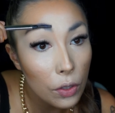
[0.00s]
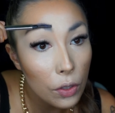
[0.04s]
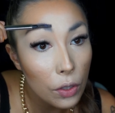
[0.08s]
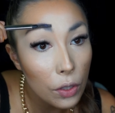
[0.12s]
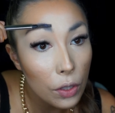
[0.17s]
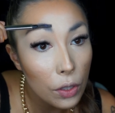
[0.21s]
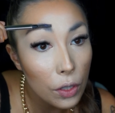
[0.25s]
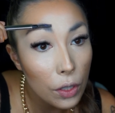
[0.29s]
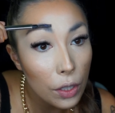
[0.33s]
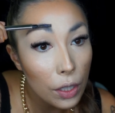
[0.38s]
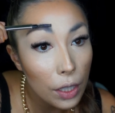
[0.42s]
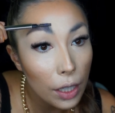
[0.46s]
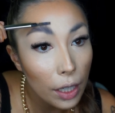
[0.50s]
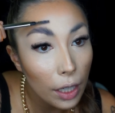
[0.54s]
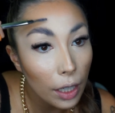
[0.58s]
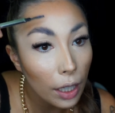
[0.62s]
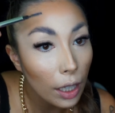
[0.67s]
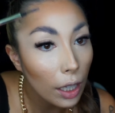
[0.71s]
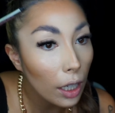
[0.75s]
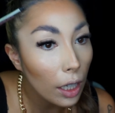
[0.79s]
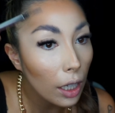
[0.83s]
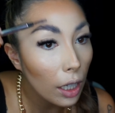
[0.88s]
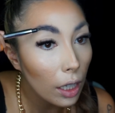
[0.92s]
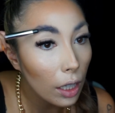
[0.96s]

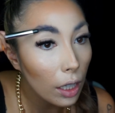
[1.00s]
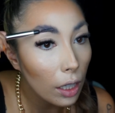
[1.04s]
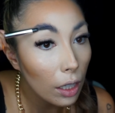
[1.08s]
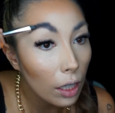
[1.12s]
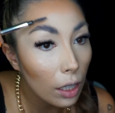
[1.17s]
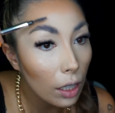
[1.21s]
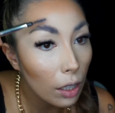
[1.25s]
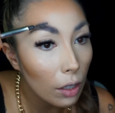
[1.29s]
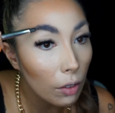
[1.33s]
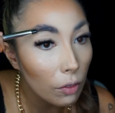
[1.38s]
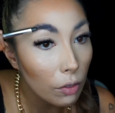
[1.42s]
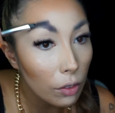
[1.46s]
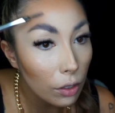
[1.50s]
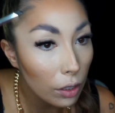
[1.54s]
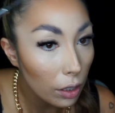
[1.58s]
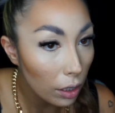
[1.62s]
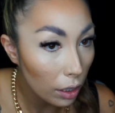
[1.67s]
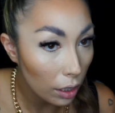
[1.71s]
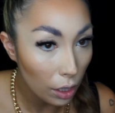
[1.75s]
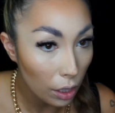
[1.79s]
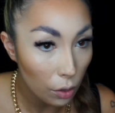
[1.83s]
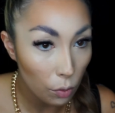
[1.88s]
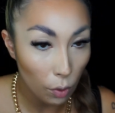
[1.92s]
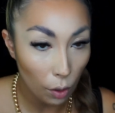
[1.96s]
stick. Obviously,
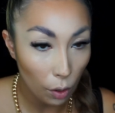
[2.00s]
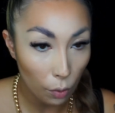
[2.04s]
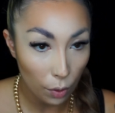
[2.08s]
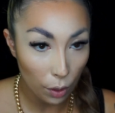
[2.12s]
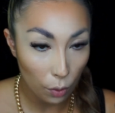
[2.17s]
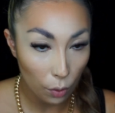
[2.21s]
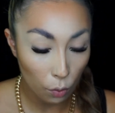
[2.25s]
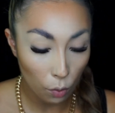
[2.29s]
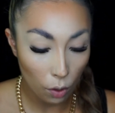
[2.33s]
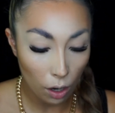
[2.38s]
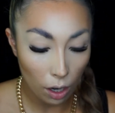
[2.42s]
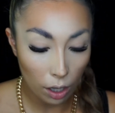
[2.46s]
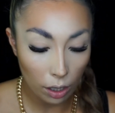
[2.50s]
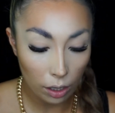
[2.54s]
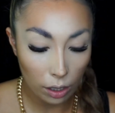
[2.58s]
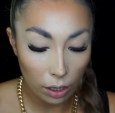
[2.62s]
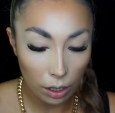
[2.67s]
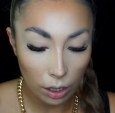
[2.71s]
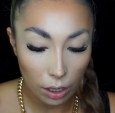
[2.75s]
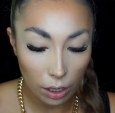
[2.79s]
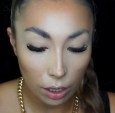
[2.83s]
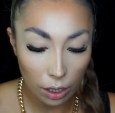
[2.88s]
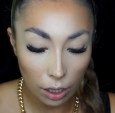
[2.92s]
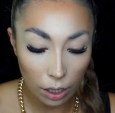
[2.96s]
that's what we
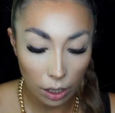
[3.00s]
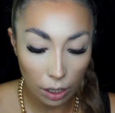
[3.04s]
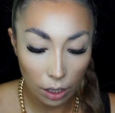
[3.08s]
want.